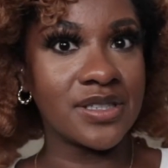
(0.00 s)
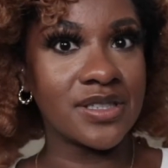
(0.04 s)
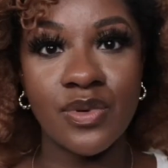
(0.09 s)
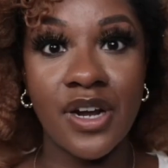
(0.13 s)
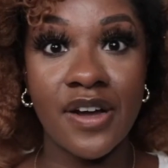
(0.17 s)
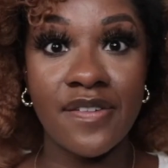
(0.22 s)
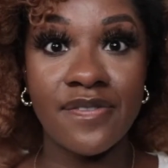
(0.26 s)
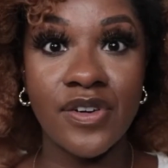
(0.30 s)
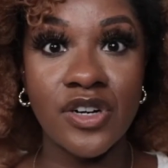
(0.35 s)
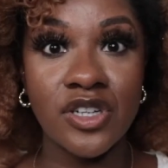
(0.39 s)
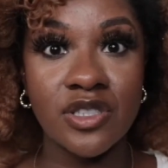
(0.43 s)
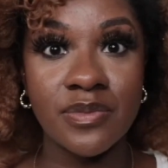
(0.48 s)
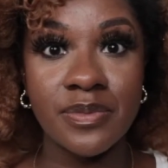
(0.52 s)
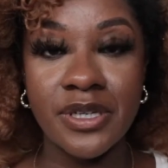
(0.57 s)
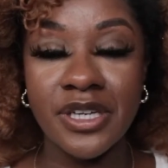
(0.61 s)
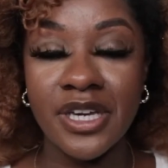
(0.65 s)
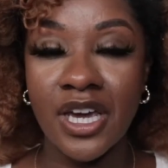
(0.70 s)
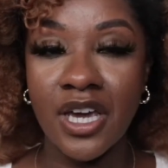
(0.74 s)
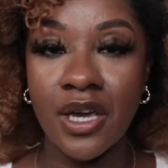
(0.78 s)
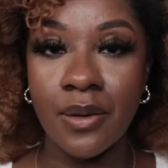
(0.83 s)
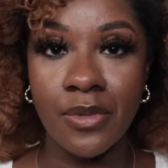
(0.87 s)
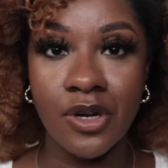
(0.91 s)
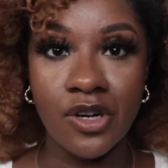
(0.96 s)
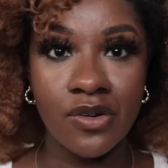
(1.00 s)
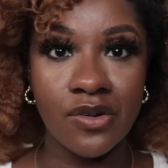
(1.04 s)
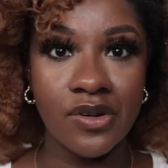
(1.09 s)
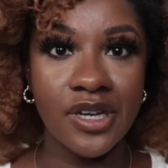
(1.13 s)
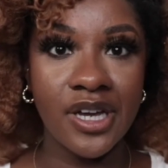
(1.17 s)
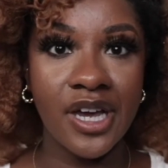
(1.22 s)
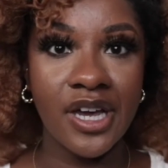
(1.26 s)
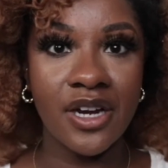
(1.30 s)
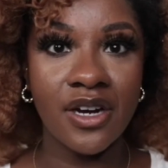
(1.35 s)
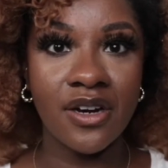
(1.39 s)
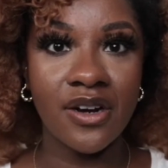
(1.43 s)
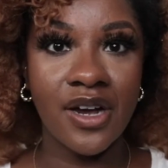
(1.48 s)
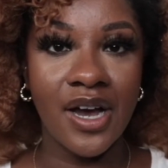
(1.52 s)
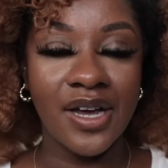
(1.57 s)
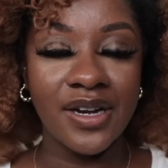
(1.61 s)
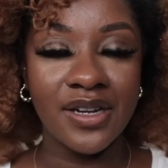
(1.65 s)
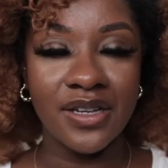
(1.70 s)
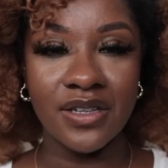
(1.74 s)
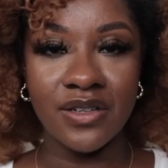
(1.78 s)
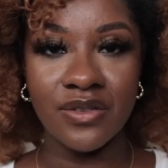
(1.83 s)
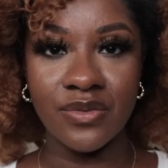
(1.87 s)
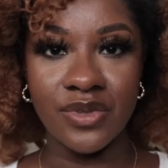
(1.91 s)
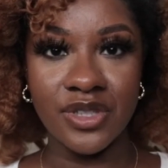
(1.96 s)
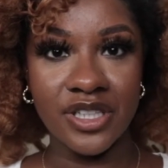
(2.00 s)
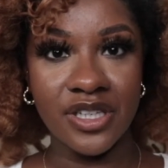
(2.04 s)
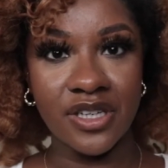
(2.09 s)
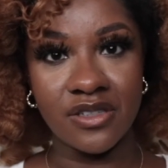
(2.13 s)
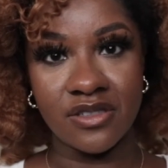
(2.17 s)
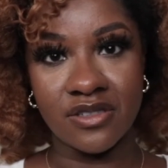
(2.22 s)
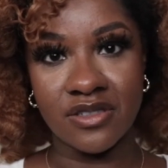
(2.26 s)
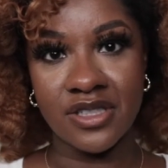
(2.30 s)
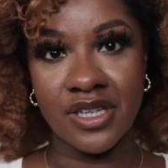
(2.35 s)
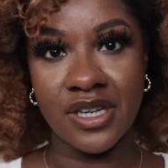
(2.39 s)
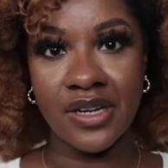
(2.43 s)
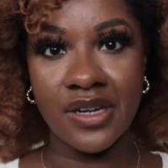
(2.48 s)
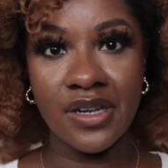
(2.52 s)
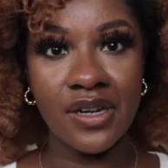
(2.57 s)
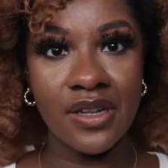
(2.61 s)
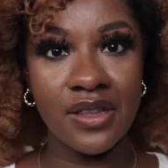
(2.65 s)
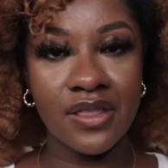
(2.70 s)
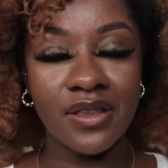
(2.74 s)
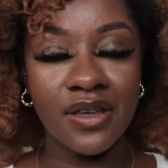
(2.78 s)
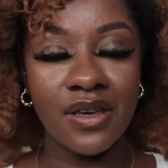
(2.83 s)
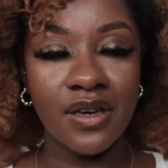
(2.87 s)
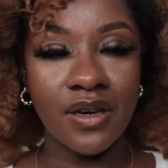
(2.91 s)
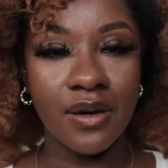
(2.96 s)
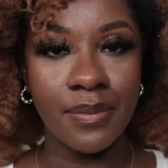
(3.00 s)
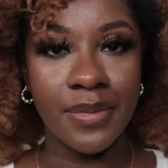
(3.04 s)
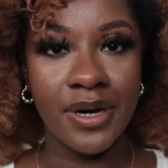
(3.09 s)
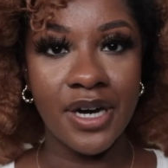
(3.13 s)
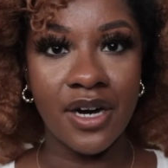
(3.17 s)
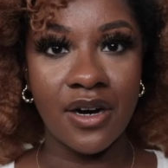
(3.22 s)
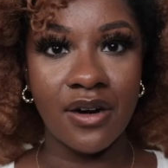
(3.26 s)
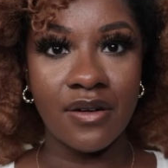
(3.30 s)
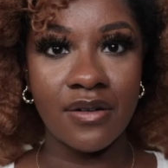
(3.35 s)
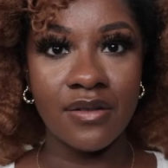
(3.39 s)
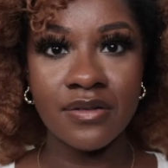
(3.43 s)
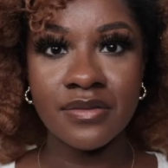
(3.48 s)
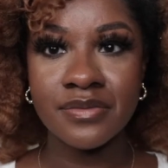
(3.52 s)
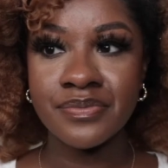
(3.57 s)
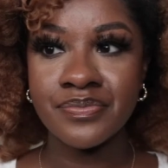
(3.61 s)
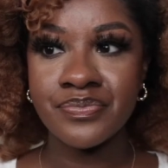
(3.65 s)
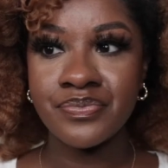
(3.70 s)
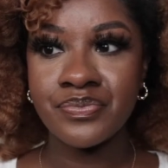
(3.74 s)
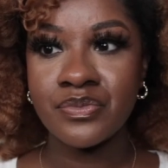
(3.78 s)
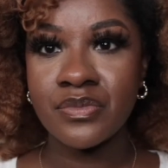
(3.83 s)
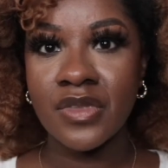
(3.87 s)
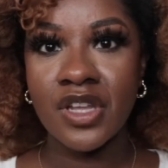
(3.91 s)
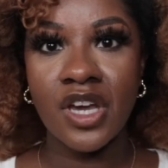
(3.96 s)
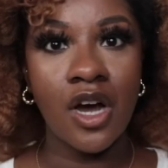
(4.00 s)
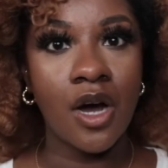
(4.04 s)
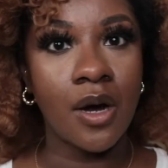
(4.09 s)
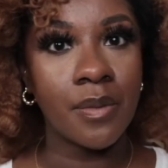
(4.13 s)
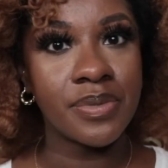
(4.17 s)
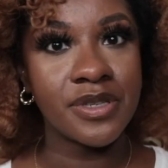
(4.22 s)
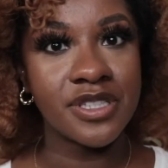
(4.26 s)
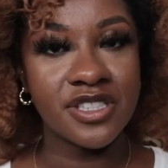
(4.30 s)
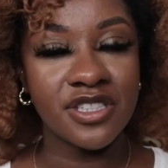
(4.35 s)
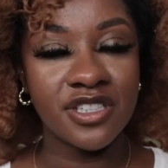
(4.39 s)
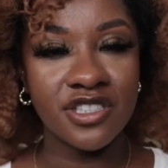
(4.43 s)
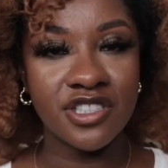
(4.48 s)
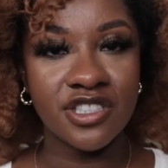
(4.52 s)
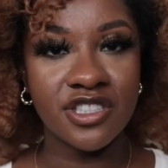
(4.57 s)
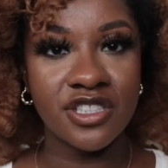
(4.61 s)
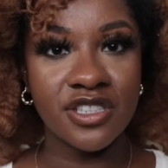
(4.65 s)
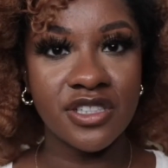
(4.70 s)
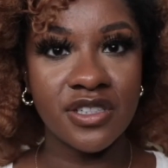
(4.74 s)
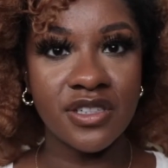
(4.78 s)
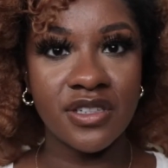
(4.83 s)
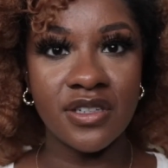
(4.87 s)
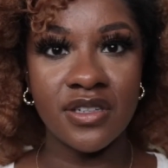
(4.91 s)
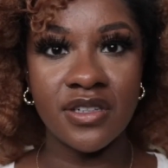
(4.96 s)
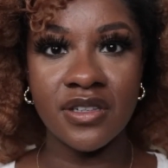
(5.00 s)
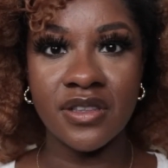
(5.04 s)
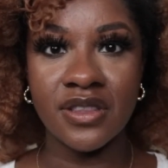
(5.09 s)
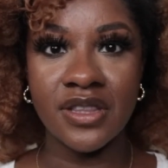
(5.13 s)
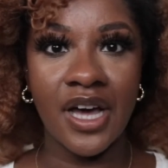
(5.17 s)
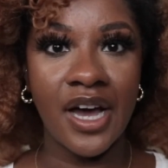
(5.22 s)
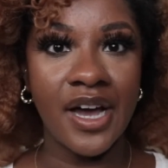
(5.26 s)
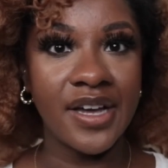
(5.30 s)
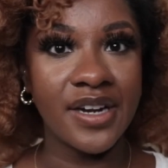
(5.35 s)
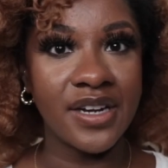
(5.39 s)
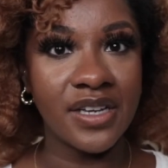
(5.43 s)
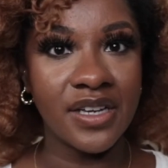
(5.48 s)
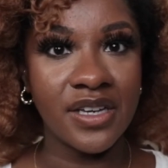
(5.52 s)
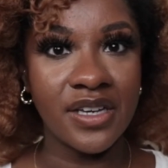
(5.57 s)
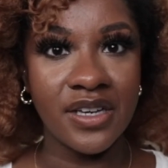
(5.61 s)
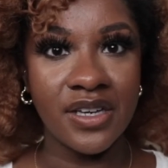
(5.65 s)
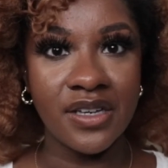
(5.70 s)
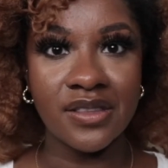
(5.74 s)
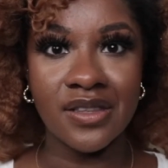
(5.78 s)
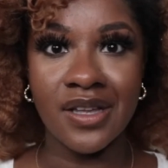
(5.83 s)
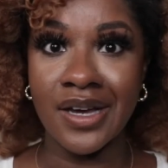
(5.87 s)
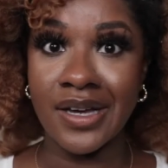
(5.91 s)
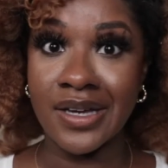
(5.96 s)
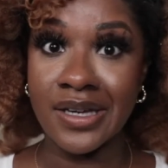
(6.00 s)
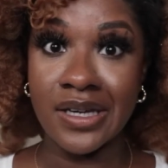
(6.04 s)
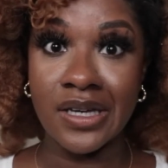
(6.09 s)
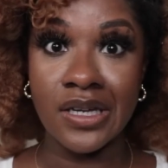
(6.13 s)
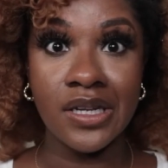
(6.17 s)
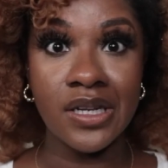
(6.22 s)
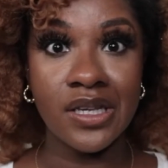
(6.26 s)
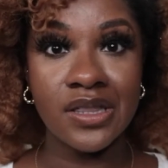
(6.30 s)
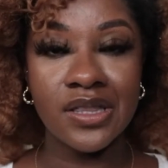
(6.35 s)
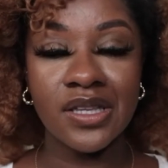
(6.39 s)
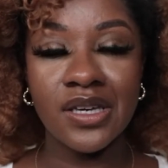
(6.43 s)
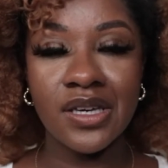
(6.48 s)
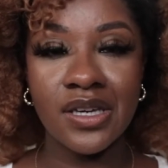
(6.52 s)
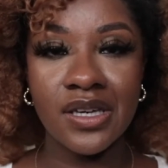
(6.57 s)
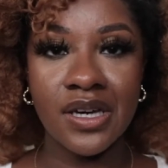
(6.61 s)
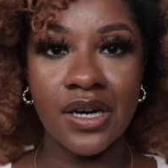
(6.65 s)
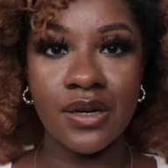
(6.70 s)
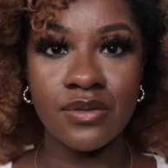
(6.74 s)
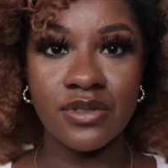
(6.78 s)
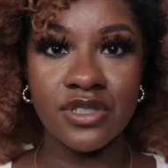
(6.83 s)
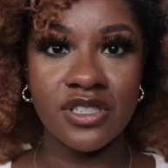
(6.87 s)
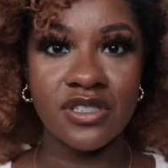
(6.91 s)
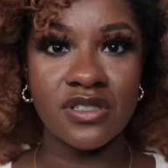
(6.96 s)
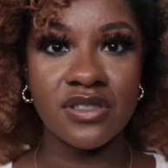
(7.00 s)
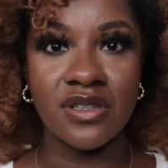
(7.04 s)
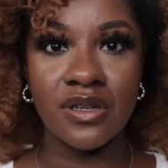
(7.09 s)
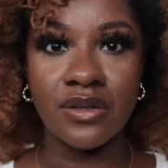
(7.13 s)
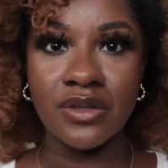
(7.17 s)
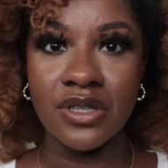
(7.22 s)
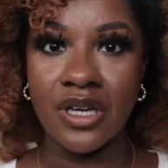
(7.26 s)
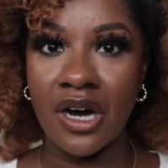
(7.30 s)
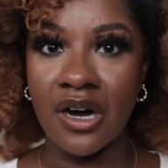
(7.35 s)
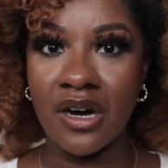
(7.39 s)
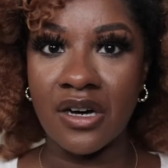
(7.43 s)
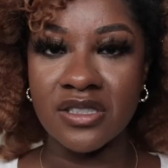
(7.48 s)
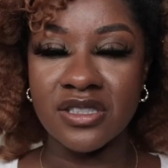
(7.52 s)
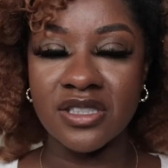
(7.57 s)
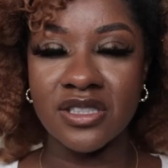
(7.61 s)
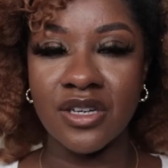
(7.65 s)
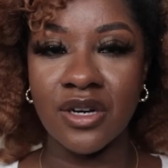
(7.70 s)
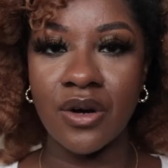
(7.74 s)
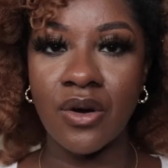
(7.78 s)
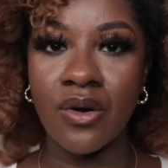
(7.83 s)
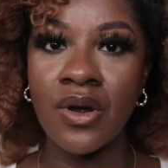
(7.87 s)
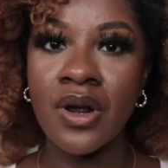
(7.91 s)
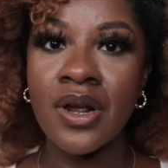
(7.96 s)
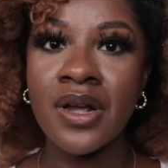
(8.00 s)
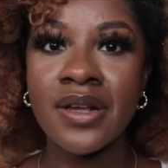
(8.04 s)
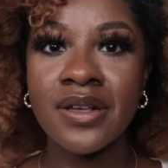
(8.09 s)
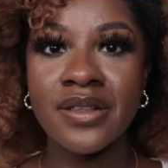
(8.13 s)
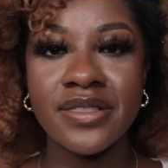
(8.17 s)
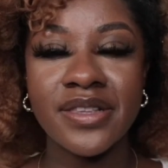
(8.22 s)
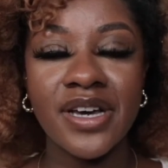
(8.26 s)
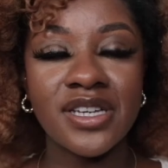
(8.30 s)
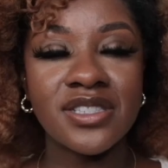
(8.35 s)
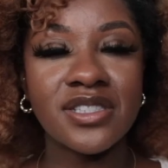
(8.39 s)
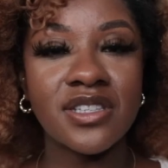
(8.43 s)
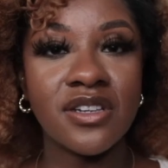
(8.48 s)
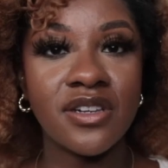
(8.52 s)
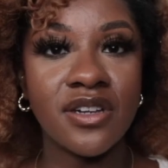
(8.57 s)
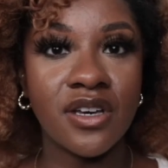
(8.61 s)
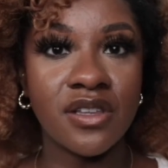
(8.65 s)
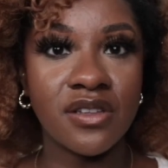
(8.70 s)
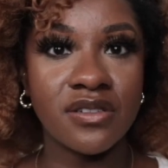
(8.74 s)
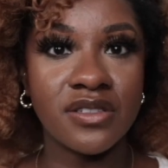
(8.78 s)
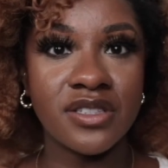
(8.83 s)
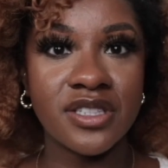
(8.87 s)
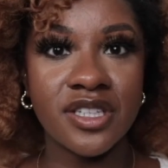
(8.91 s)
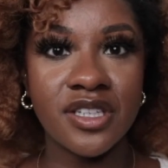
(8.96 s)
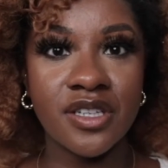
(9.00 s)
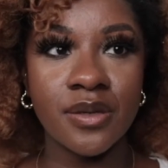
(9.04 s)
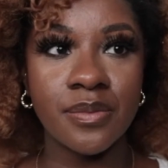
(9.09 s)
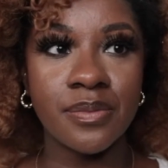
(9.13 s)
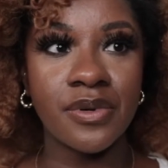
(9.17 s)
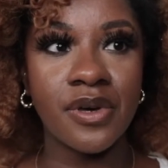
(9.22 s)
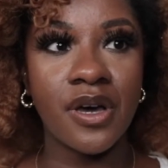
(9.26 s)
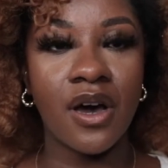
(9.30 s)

When I first became a creator, I didn't really understand anything about composition, lighting, like anything. I was just so lost. So that's another tip.